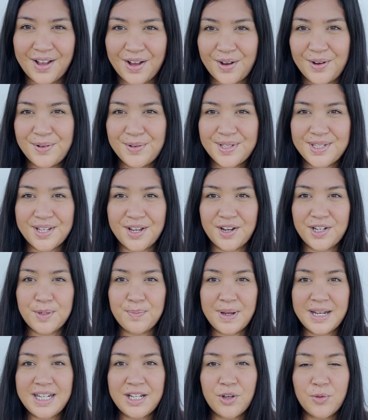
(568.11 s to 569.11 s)
Also,
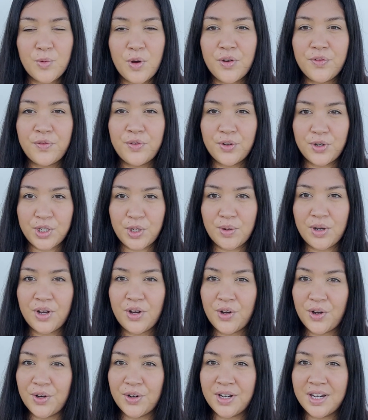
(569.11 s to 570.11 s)
depending on what floor you are
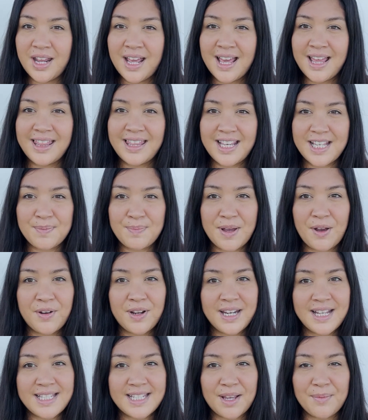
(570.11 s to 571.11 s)
on, these
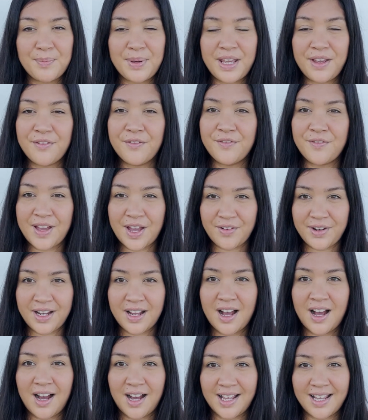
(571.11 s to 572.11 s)
balconies can be very
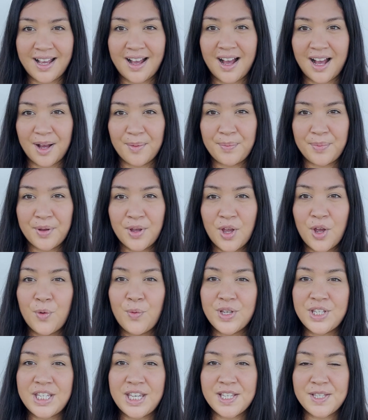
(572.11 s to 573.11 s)
high up,
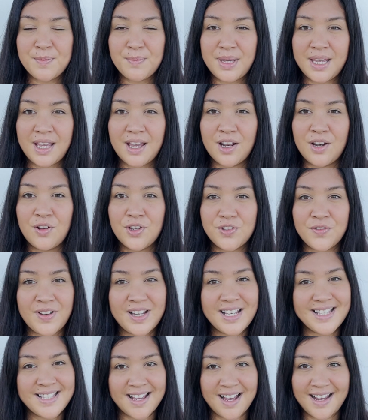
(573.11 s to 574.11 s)
which gives me a lot of
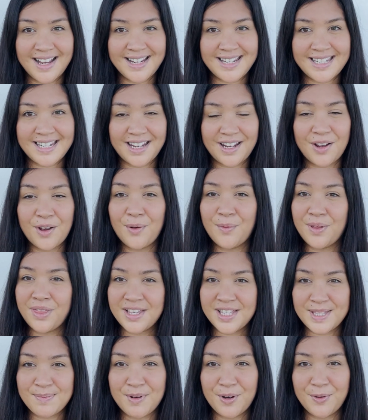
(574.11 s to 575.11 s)
anxiety with a
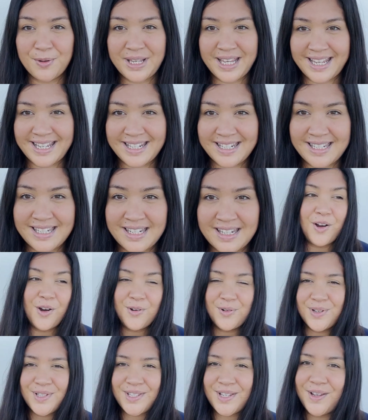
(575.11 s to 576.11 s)
small kid.
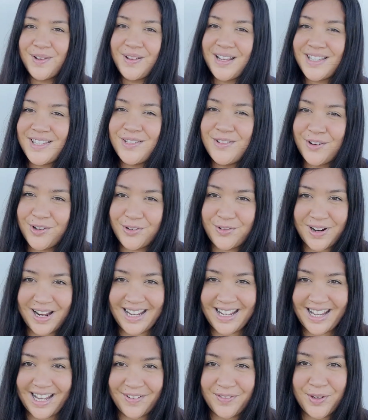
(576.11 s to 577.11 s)
Also, it's not
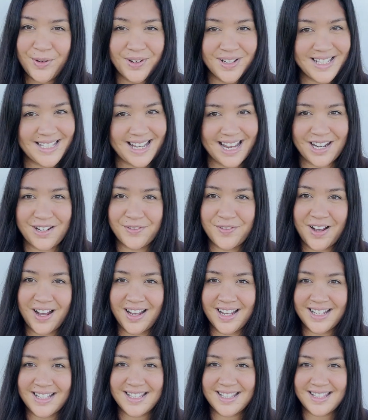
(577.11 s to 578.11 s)
great if you are scared of
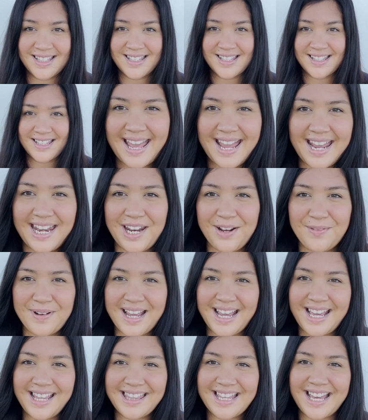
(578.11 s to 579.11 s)
heights.
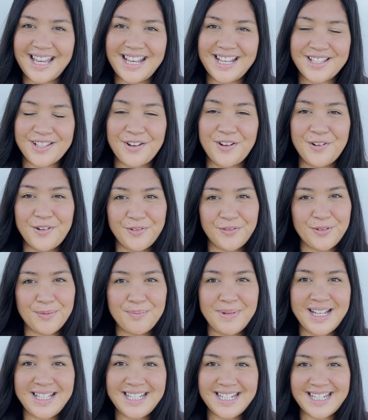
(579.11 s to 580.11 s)
Anyway, that is all from
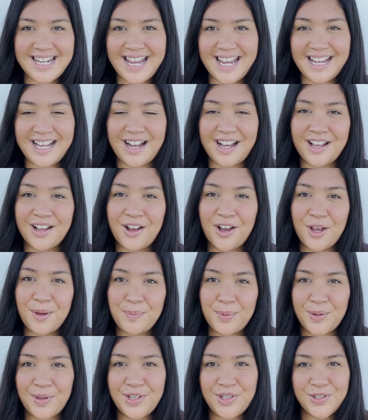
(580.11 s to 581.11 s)
me today. I
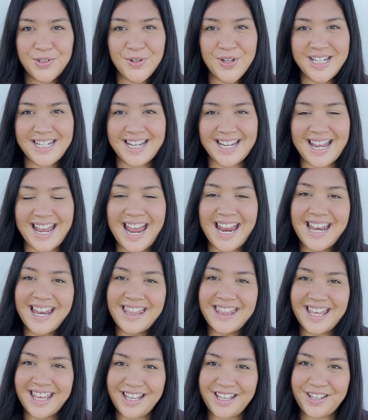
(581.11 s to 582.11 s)
hope you enjoyed it and
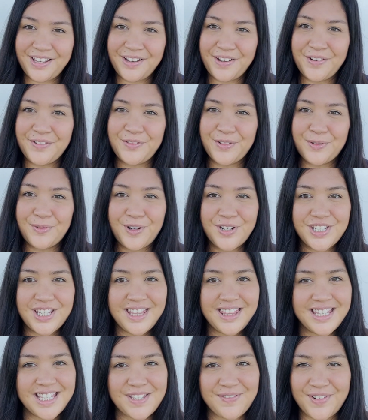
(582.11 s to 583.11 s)
thank you for watching
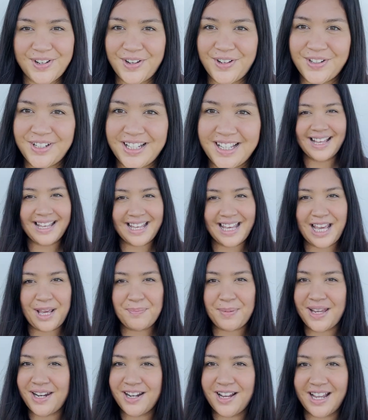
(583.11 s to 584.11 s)
this vlog. Keep
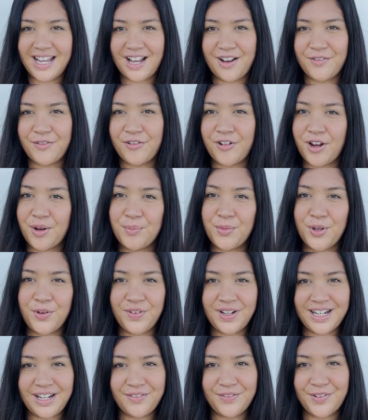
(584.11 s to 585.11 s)
an eye out for our
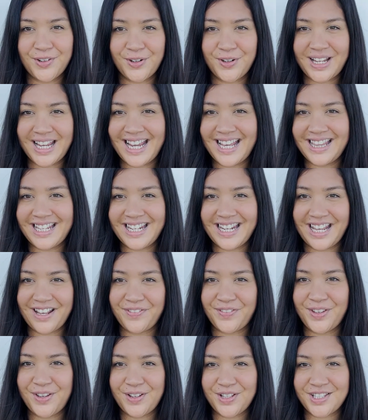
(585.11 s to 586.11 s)
moving in vlog in the near
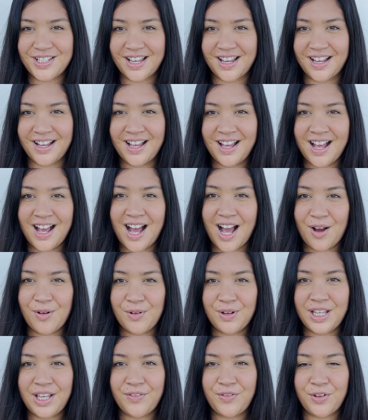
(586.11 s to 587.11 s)
future. I will
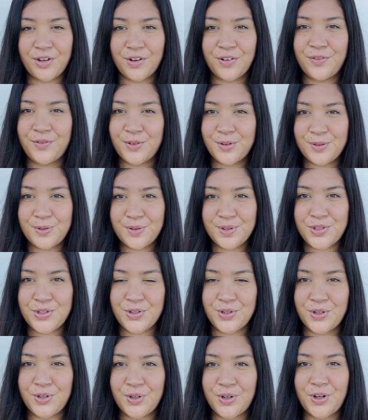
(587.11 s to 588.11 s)
give you a full
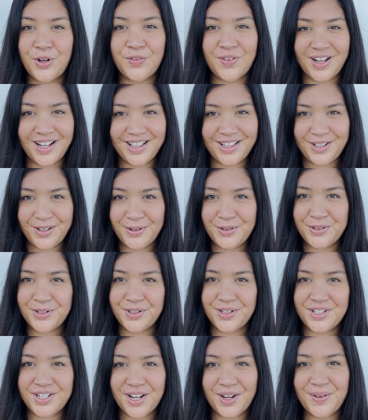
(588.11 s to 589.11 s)
tour of our new
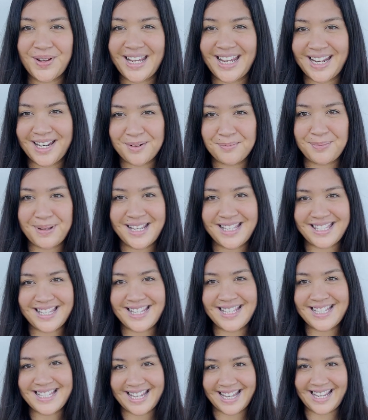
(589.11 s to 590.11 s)
condo in
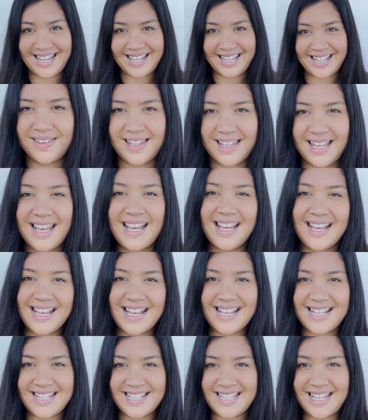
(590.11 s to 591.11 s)
BGC.
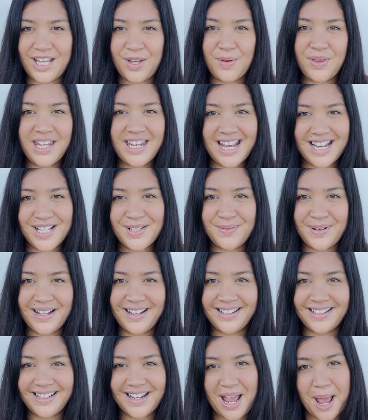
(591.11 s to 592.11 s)
See you in the next
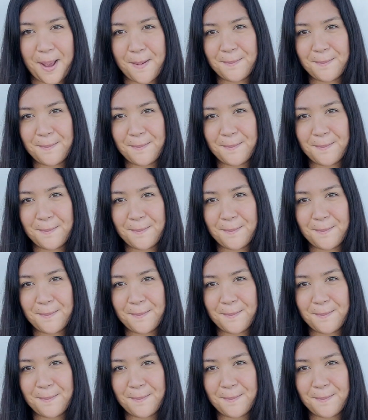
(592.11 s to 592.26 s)
one.